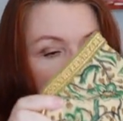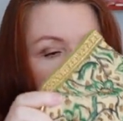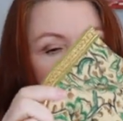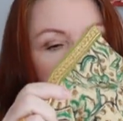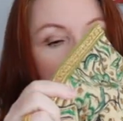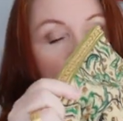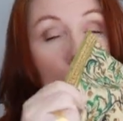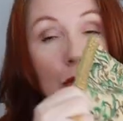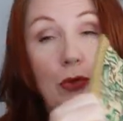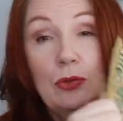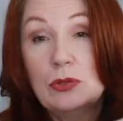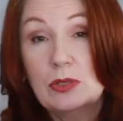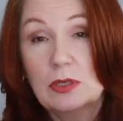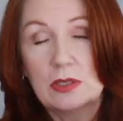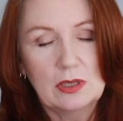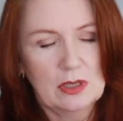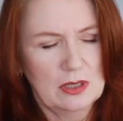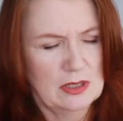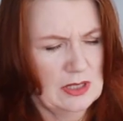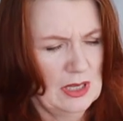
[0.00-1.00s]

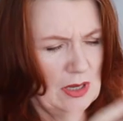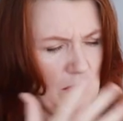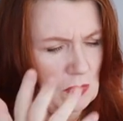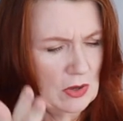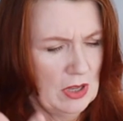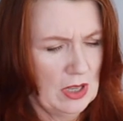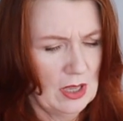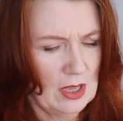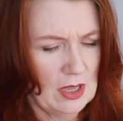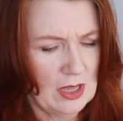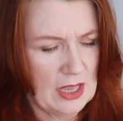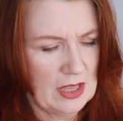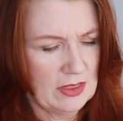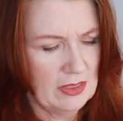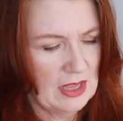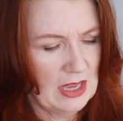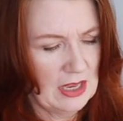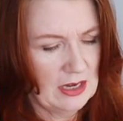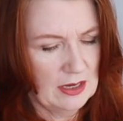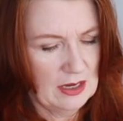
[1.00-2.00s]
loose, as it were.
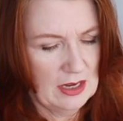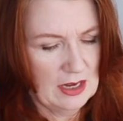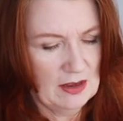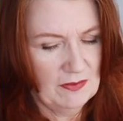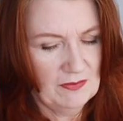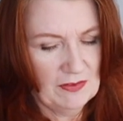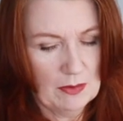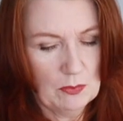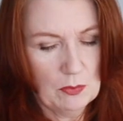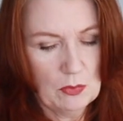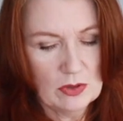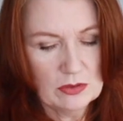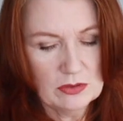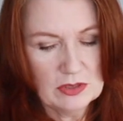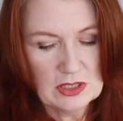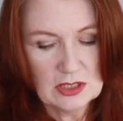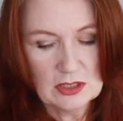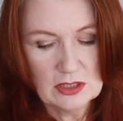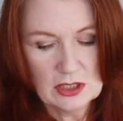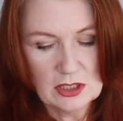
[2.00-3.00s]
And then if I
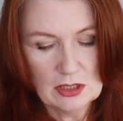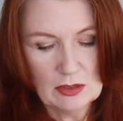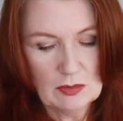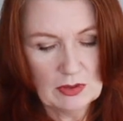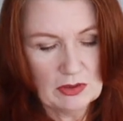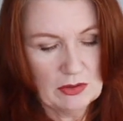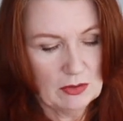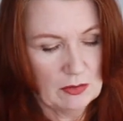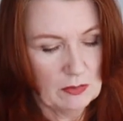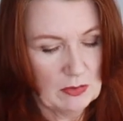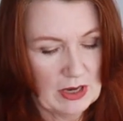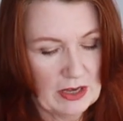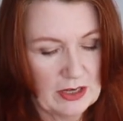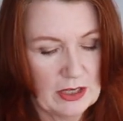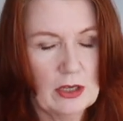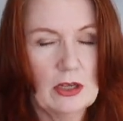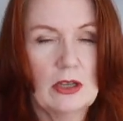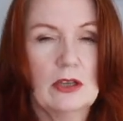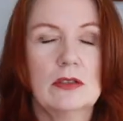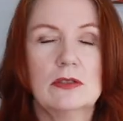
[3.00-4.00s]
wanted to, I thought, well, I
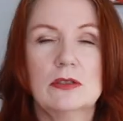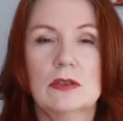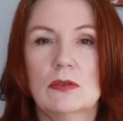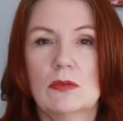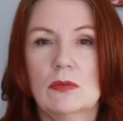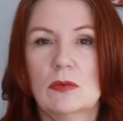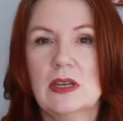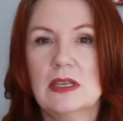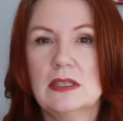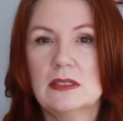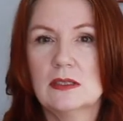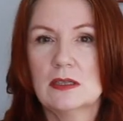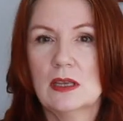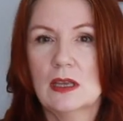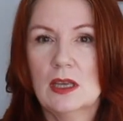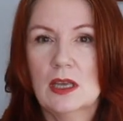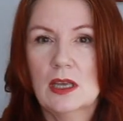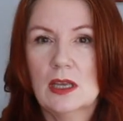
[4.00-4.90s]
could always